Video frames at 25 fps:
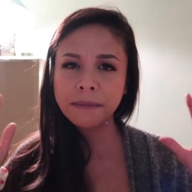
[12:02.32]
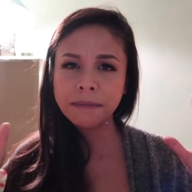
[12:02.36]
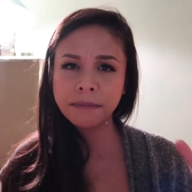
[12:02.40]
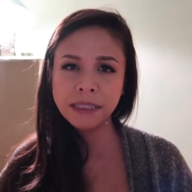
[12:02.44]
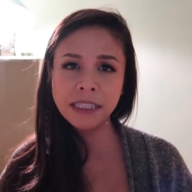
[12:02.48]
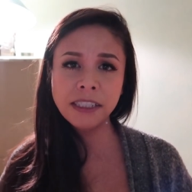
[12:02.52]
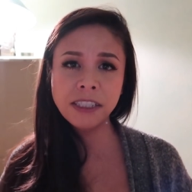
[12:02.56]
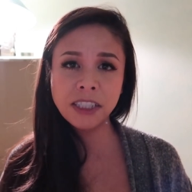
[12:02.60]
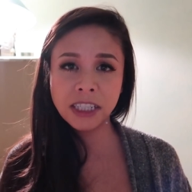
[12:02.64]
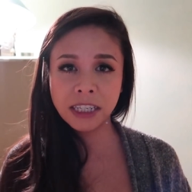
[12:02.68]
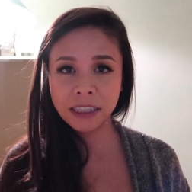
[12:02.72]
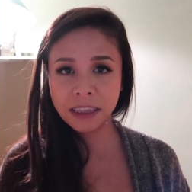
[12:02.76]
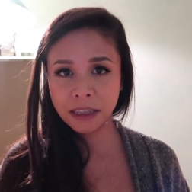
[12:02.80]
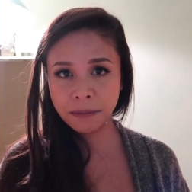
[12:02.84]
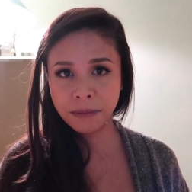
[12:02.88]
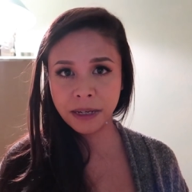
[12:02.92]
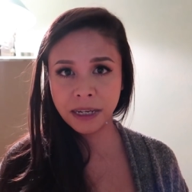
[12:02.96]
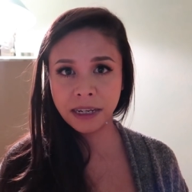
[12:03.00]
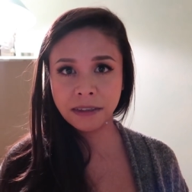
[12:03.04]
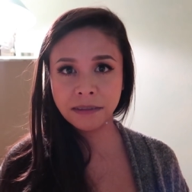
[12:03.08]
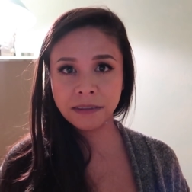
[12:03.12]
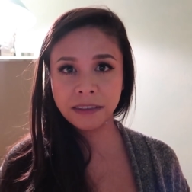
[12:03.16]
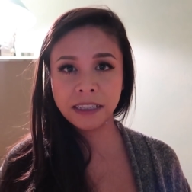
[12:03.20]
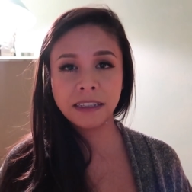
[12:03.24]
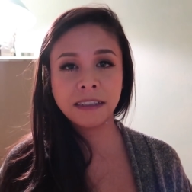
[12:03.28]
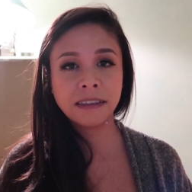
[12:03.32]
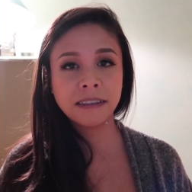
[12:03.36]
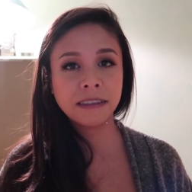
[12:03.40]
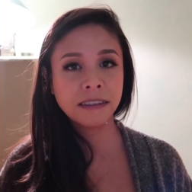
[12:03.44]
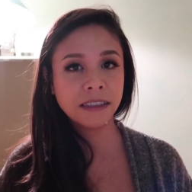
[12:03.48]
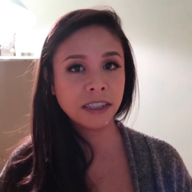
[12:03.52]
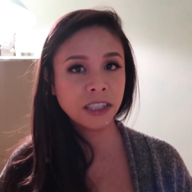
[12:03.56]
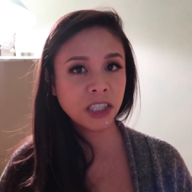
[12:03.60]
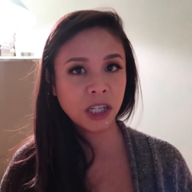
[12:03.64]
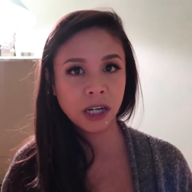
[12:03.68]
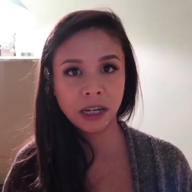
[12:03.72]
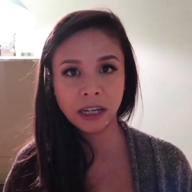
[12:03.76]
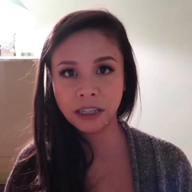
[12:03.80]
Please check them out. They are
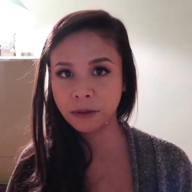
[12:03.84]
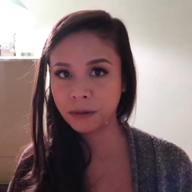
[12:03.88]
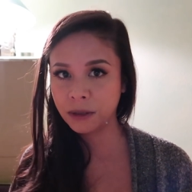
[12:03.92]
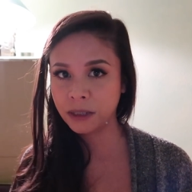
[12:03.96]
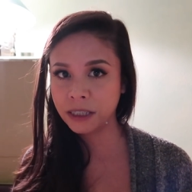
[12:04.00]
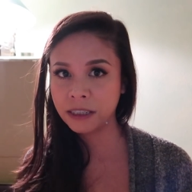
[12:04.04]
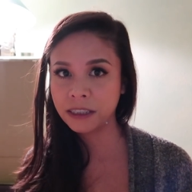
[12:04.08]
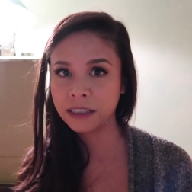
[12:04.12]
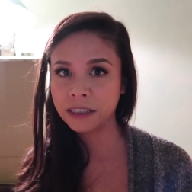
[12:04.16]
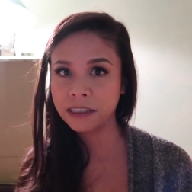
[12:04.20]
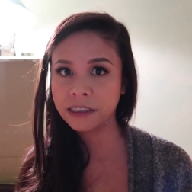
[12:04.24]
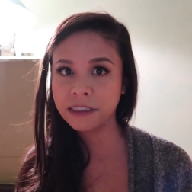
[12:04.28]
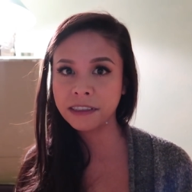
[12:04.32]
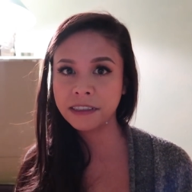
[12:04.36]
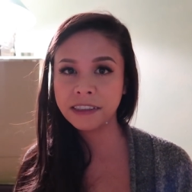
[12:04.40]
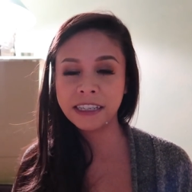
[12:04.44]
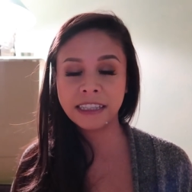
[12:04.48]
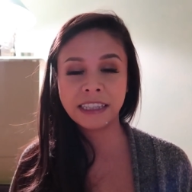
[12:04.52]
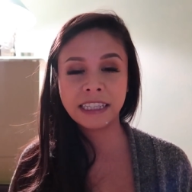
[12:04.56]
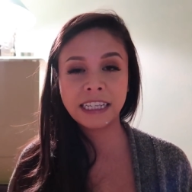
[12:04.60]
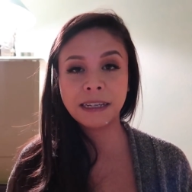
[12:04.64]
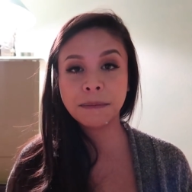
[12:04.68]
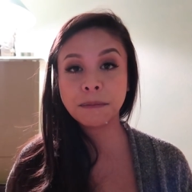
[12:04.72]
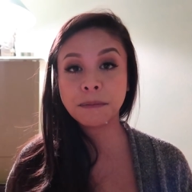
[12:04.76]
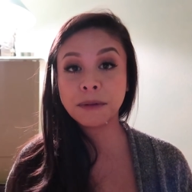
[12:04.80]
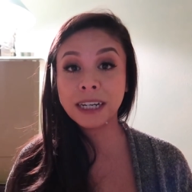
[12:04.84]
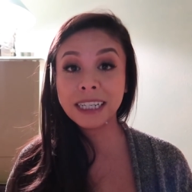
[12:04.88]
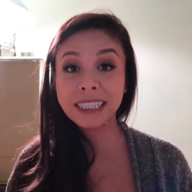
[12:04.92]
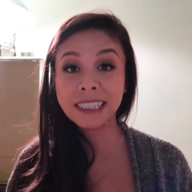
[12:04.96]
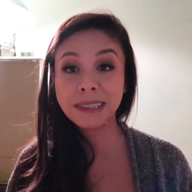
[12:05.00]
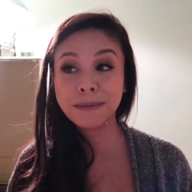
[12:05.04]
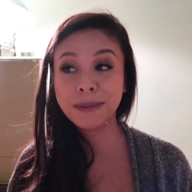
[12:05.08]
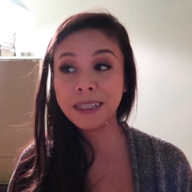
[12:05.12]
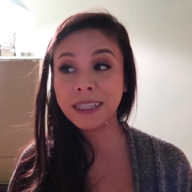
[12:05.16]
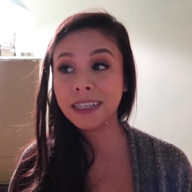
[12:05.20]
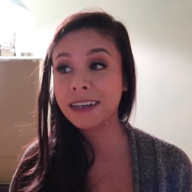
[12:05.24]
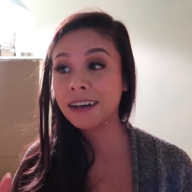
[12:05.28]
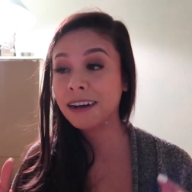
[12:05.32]
such hard workers and they
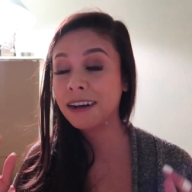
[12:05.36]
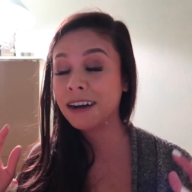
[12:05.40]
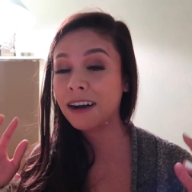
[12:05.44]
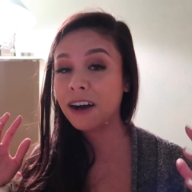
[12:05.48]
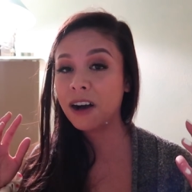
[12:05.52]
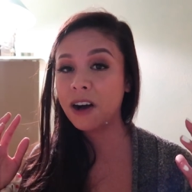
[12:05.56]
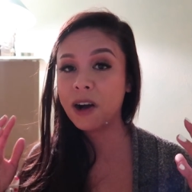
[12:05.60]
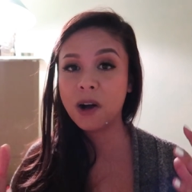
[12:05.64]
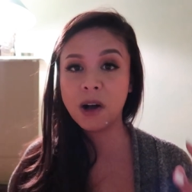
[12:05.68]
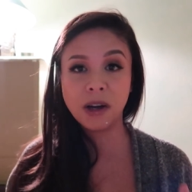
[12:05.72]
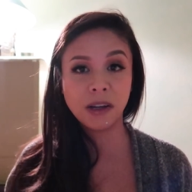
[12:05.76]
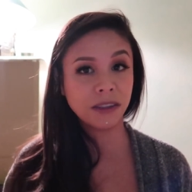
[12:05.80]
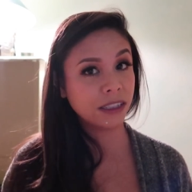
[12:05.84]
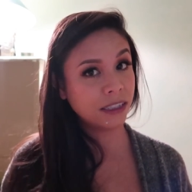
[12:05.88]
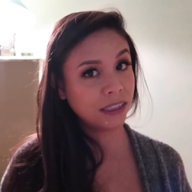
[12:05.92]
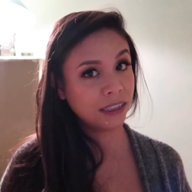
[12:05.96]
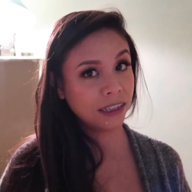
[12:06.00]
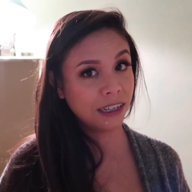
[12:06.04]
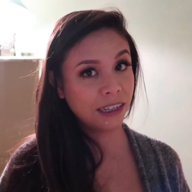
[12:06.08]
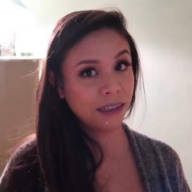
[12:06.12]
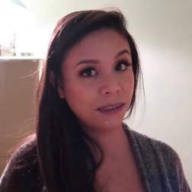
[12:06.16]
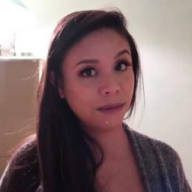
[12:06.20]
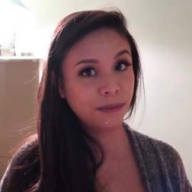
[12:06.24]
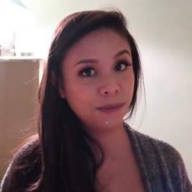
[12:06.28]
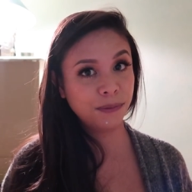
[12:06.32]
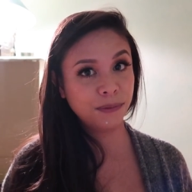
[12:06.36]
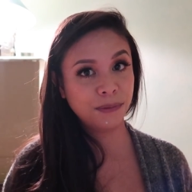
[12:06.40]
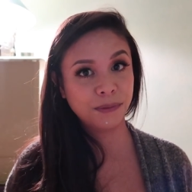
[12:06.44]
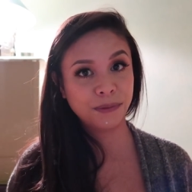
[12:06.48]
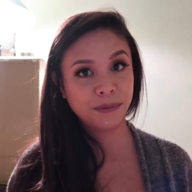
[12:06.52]
impress me all the time.